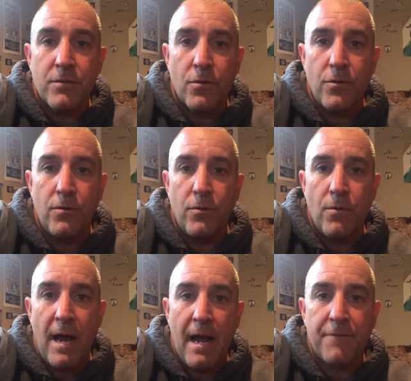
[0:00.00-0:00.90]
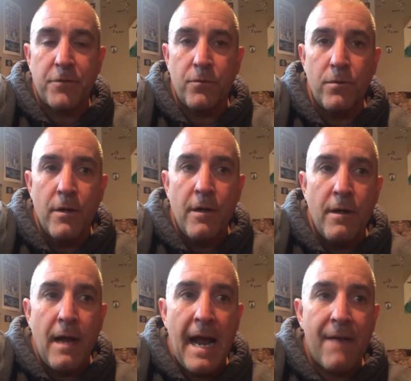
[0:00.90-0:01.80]
So you have to
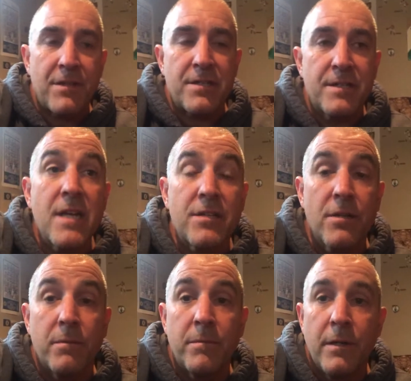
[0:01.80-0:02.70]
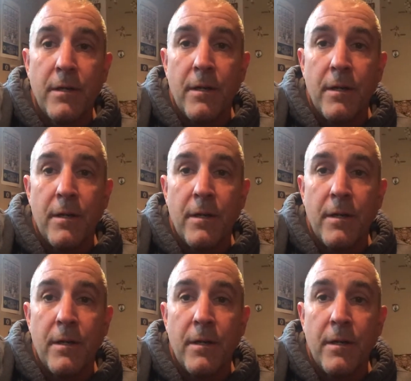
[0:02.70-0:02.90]
have a system